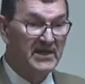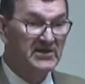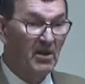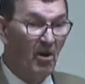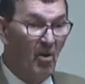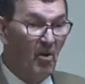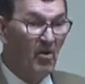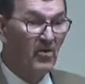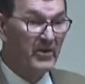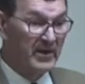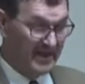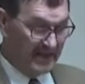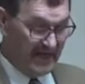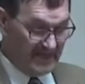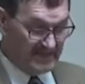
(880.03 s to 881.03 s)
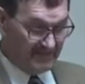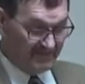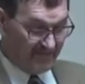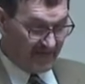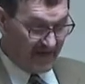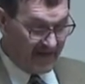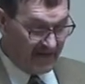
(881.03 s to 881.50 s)
old. He's
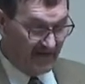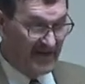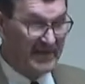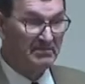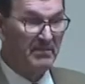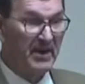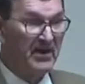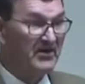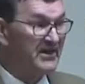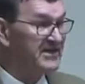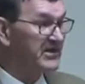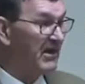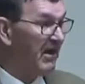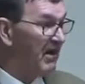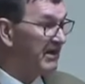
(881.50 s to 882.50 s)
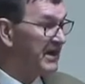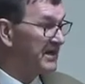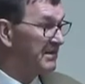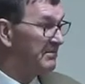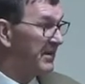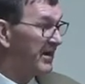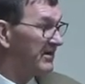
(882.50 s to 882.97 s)
frail. He can barely talk. He can
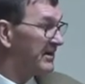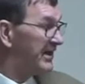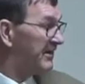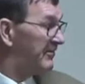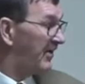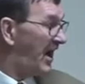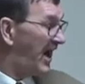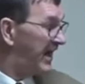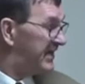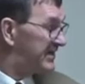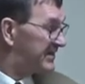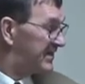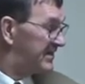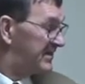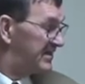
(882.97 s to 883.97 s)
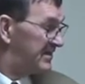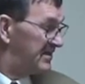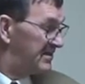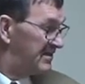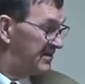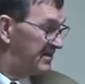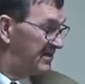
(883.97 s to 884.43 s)
barely write.
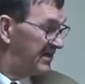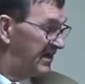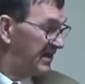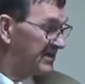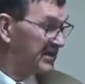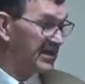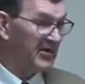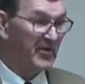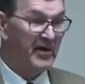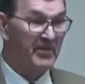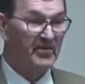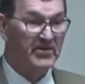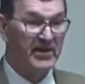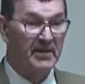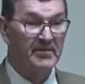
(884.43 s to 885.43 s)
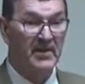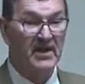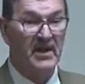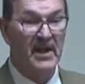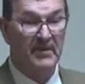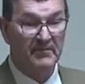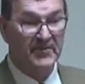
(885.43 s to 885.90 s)
He's a crippled
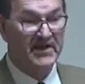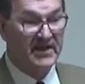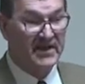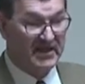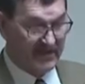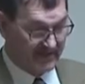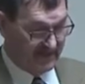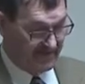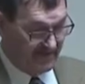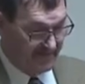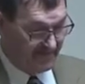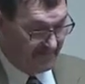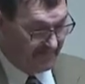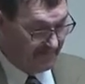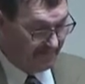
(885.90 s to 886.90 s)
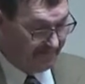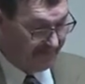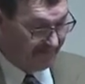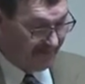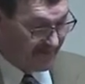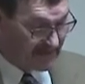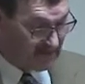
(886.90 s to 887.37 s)
epileptic,
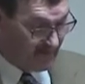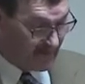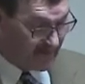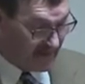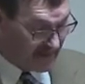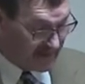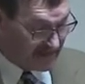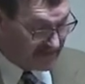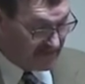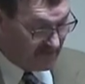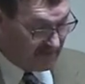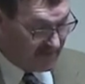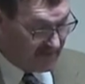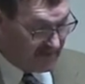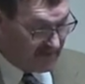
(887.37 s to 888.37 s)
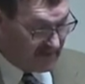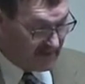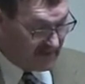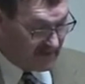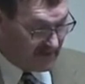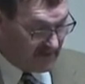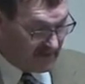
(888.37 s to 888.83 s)
as one lady told me.
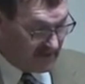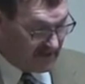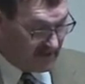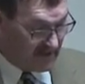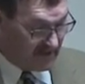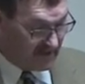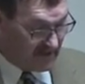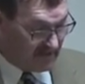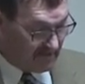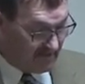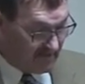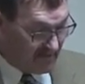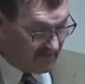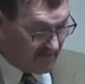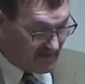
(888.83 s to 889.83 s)
But Paul